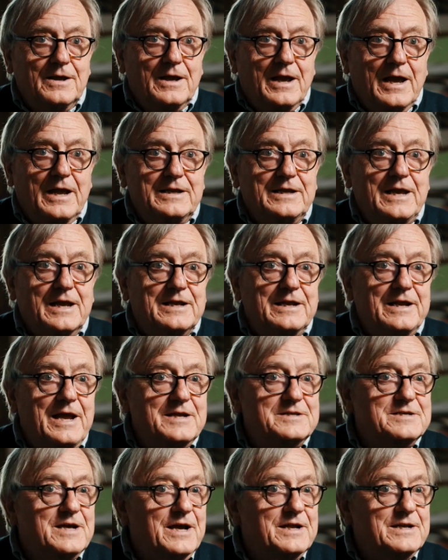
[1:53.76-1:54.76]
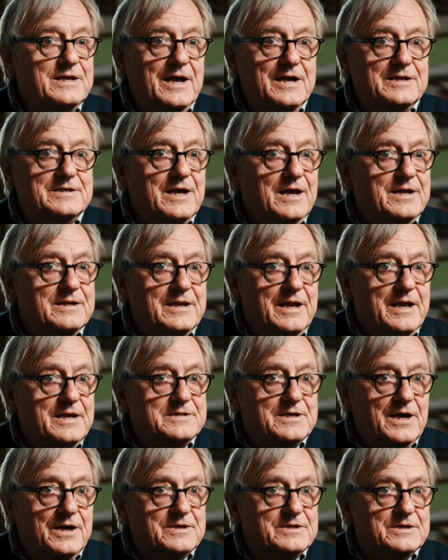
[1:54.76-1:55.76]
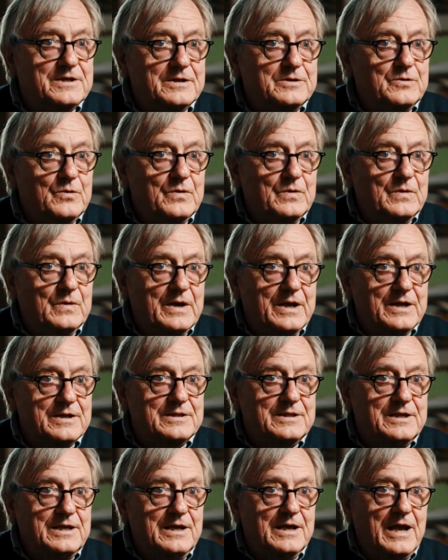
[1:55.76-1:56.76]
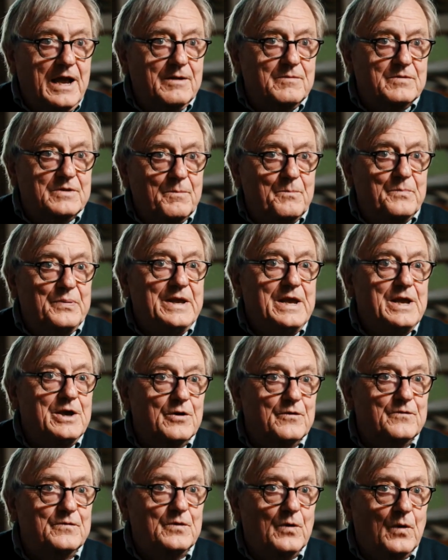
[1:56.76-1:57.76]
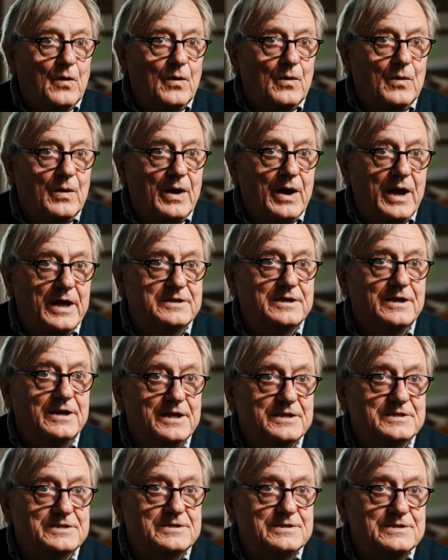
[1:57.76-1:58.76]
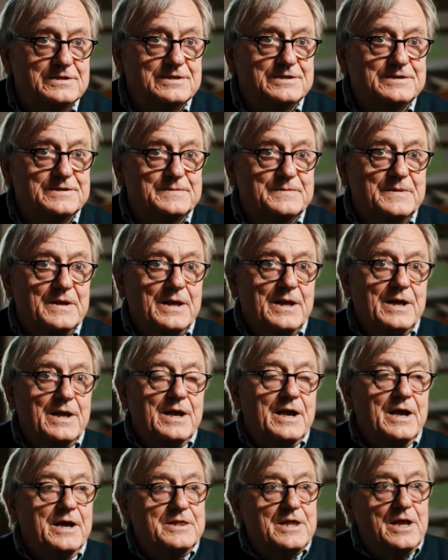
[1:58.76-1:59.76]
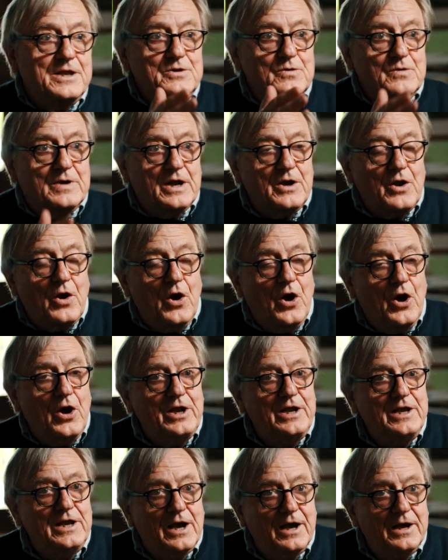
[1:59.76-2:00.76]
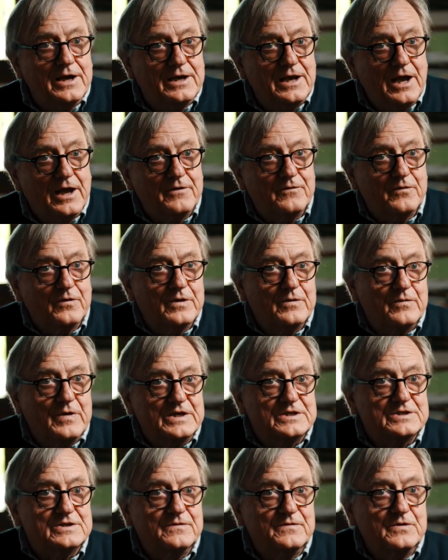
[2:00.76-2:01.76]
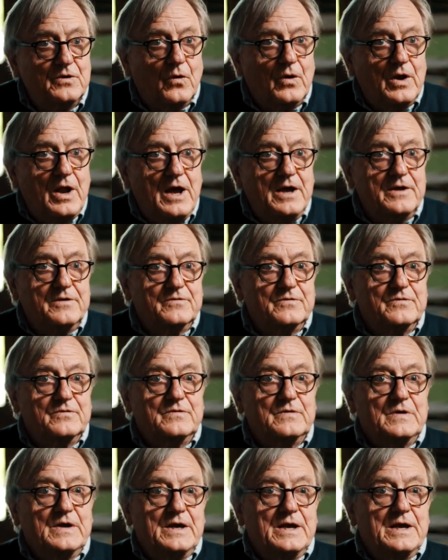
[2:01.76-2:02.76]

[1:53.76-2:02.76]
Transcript: and get later and later and later until you hit the peak of your adolescence. And then you get earlier again for the rest of your life.